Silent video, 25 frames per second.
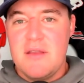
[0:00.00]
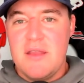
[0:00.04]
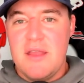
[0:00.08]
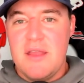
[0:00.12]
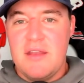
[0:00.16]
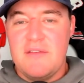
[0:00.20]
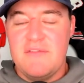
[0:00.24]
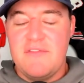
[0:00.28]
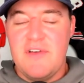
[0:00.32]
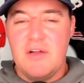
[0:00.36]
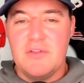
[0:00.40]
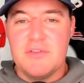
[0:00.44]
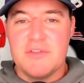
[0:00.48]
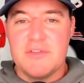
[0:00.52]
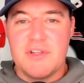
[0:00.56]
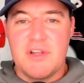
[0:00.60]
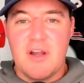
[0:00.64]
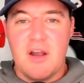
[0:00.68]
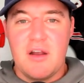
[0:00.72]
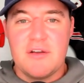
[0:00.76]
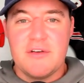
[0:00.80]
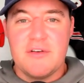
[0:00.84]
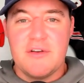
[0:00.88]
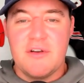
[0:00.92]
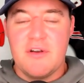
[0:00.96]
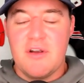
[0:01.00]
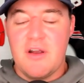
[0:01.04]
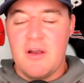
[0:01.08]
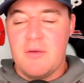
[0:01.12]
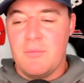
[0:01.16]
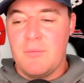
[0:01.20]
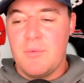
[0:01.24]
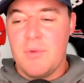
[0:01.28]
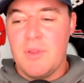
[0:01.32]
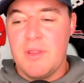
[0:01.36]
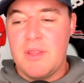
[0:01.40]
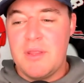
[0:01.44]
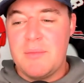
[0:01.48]
and Velton Gardner are
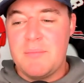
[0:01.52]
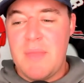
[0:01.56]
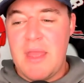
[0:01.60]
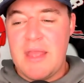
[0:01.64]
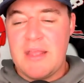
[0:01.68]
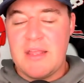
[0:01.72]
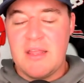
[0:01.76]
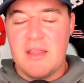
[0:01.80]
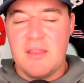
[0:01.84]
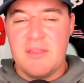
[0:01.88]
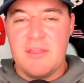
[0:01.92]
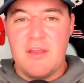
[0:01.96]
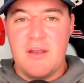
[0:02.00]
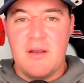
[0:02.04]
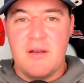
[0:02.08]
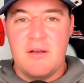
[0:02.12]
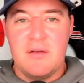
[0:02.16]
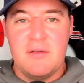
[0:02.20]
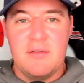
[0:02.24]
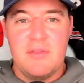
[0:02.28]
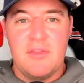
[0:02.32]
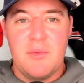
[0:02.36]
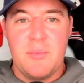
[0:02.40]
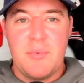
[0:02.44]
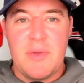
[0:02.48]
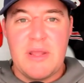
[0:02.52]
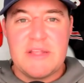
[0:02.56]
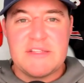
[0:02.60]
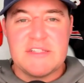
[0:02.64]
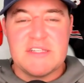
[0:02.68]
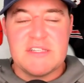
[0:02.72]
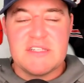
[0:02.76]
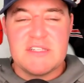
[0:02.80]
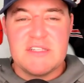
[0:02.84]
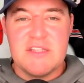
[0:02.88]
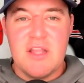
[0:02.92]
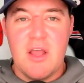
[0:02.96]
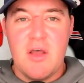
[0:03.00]
really making their
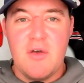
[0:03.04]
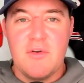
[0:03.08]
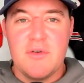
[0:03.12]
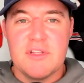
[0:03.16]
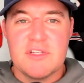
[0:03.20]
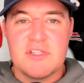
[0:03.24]
presence known,